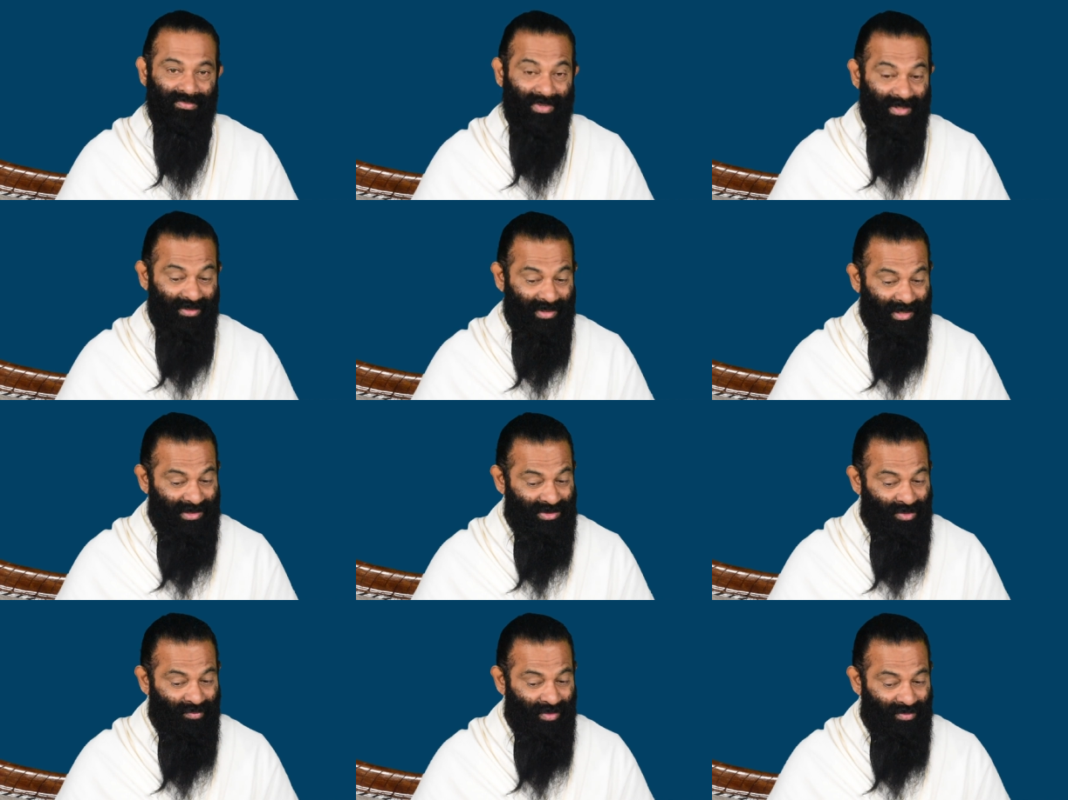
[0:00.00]
When there is
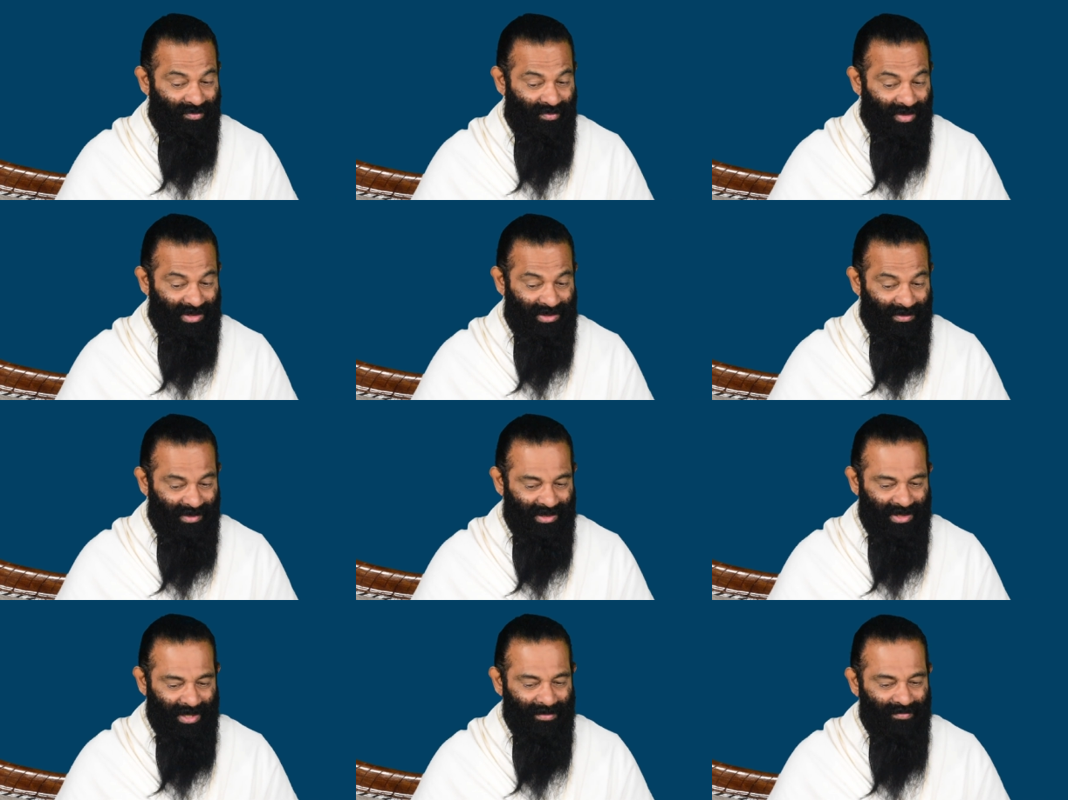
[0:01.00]
no
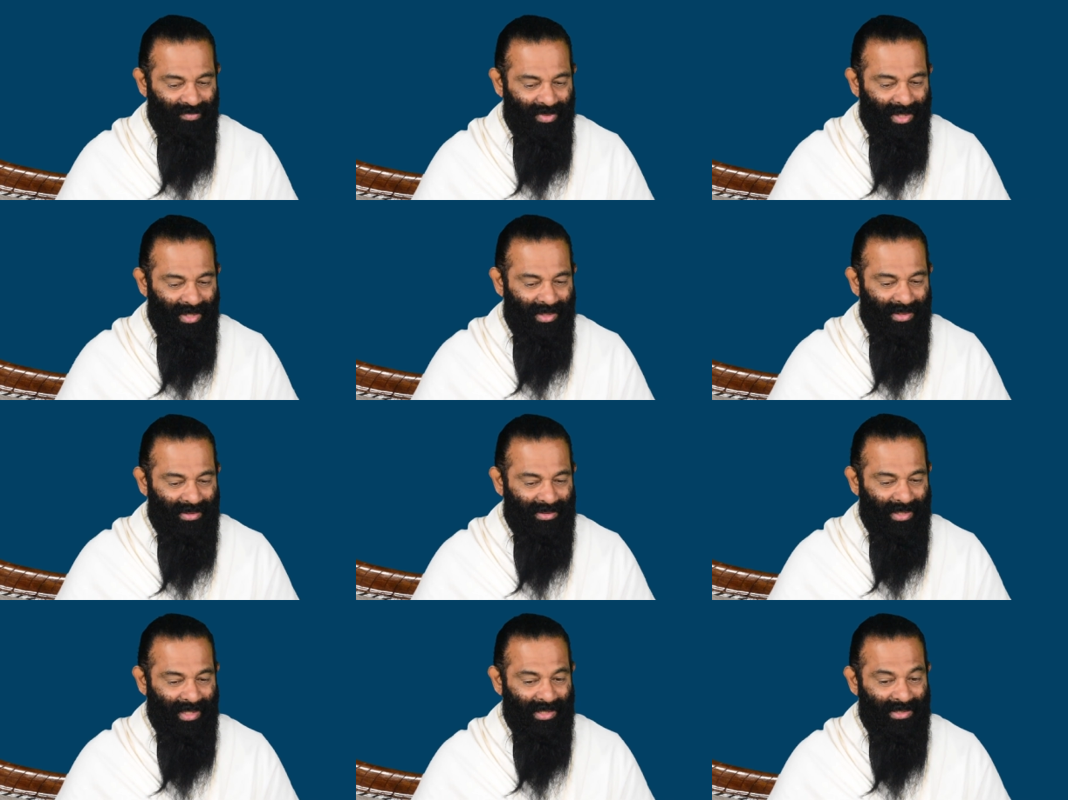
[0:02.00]
flexibility,
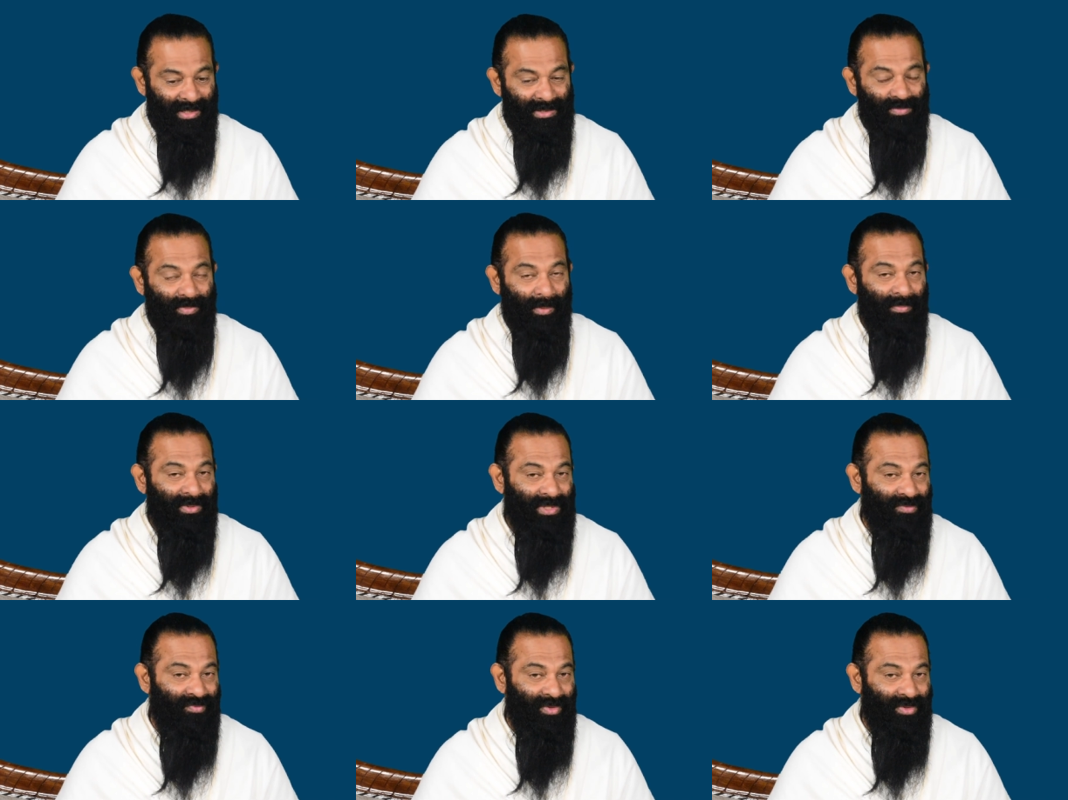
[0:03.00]
then others
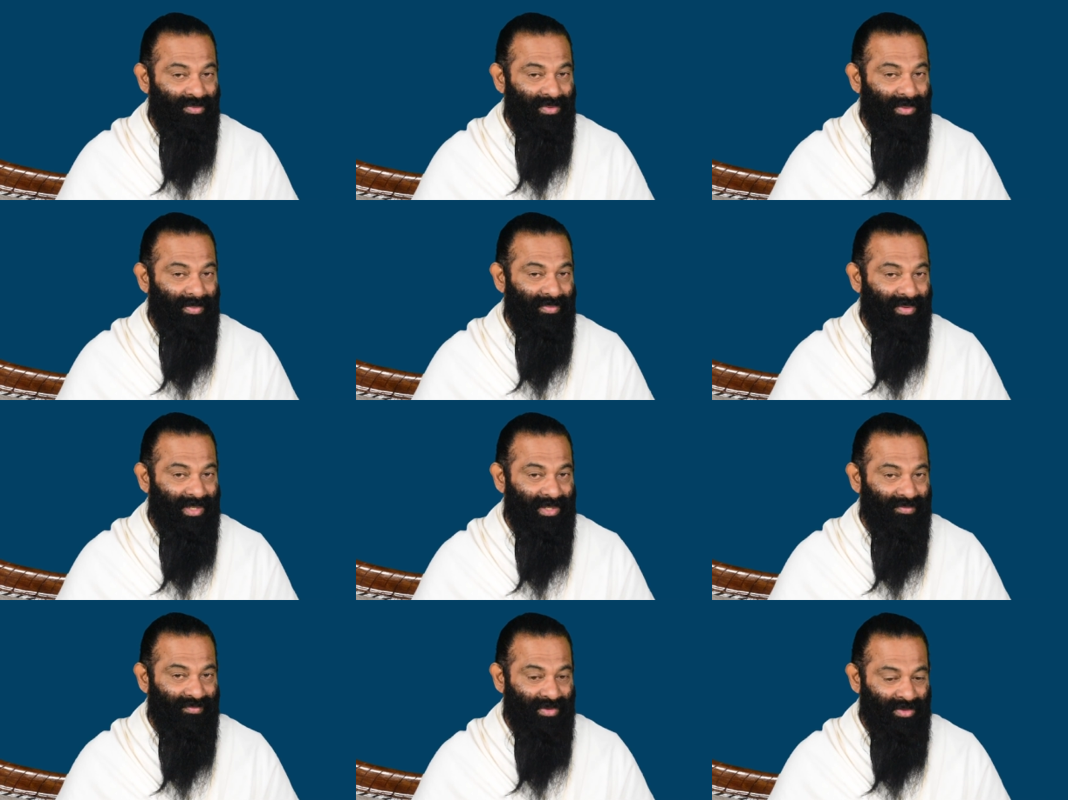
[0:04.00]
publishing for you will be very
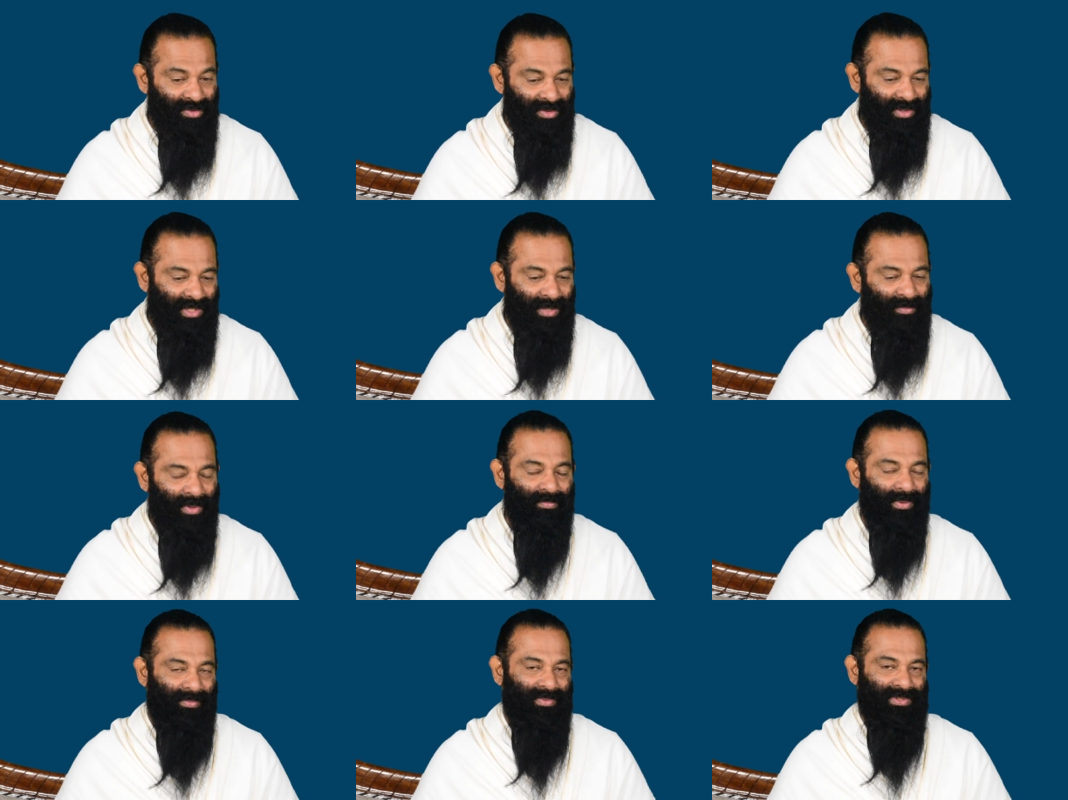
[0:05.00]
difficult. You keep on
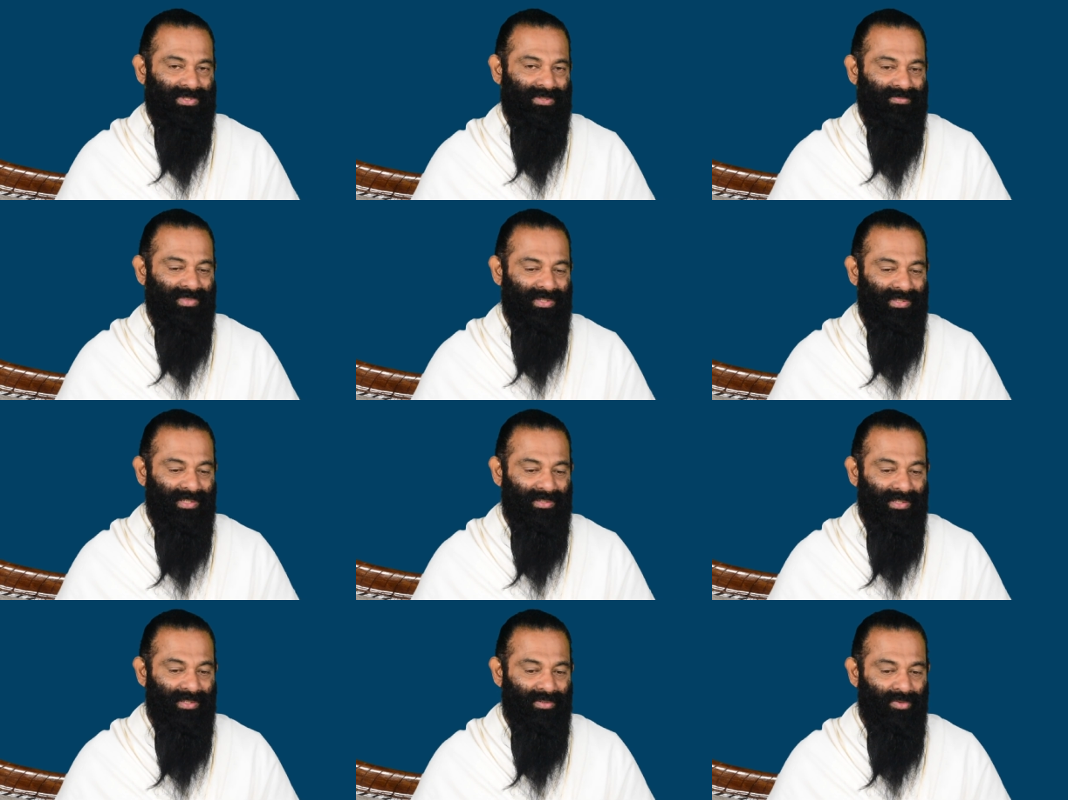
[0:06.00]
publishing, but
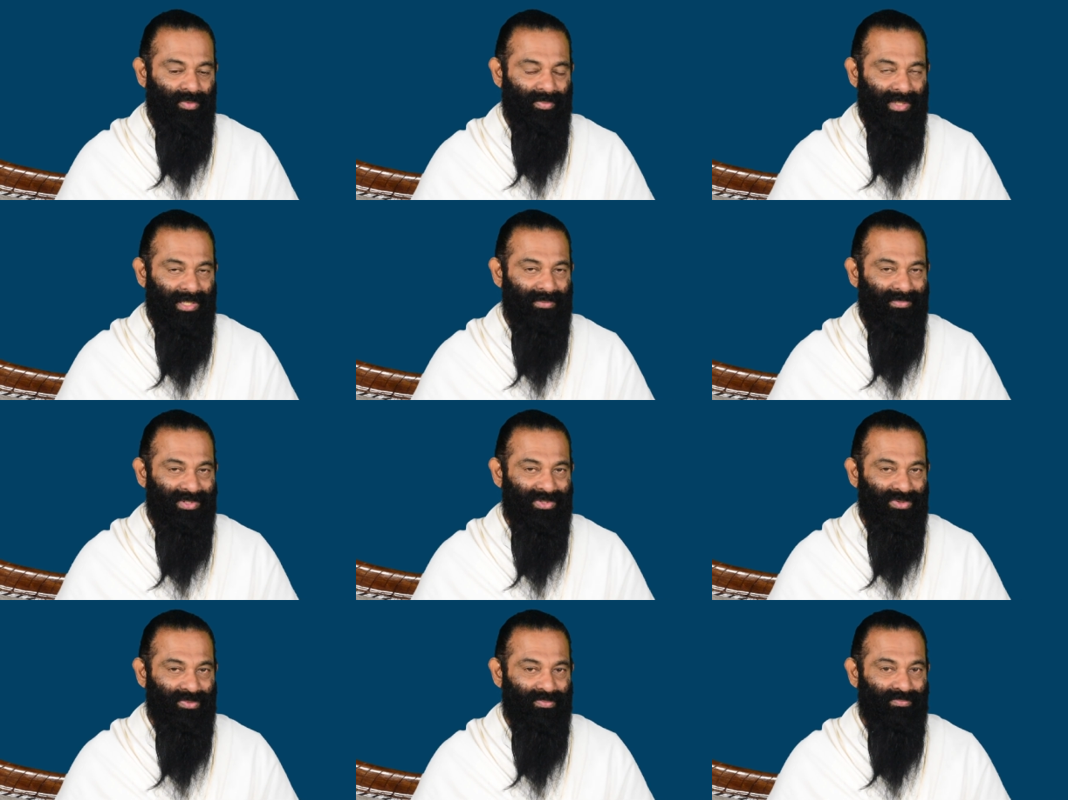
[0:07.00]
then there won't be anybody
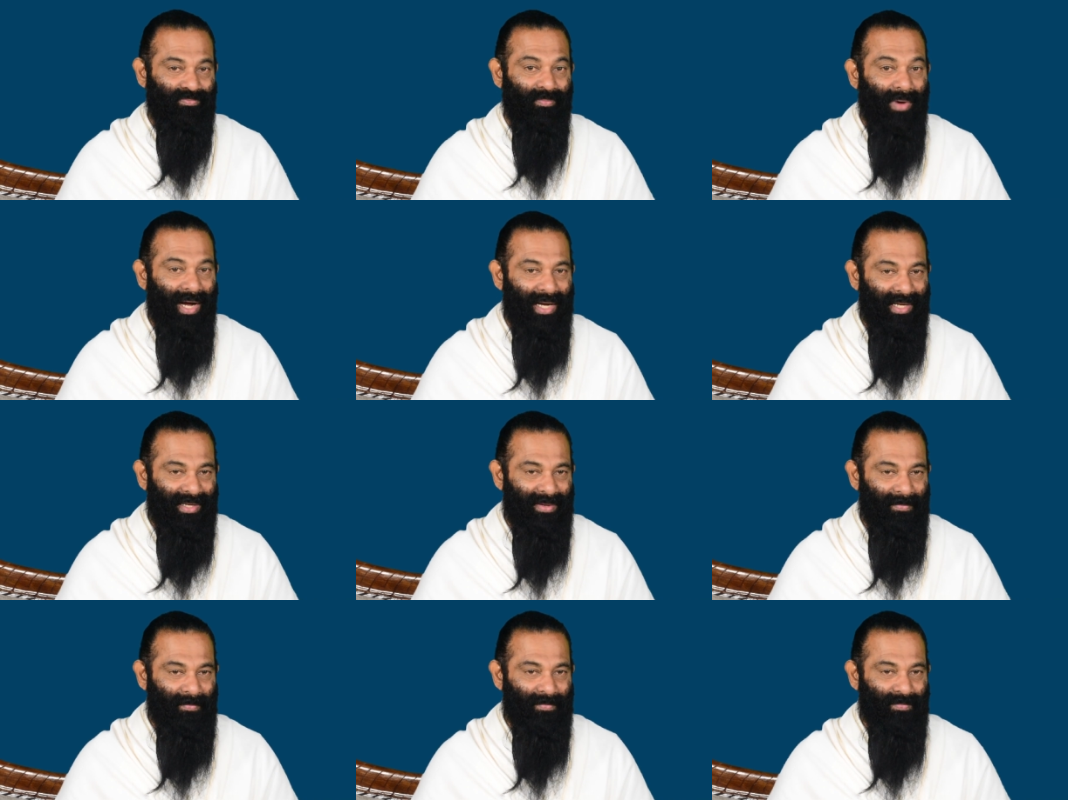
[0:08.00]
to buy.